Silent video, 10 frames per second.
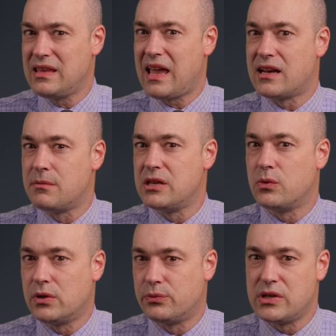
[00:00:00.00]
the enemy
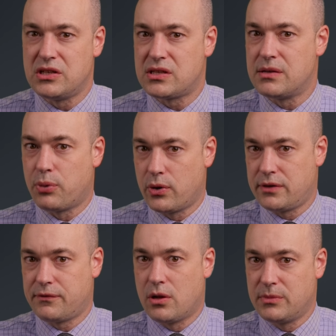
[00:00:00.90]
will reach the point
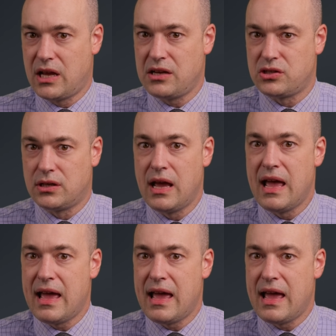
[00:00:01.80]
of culmination.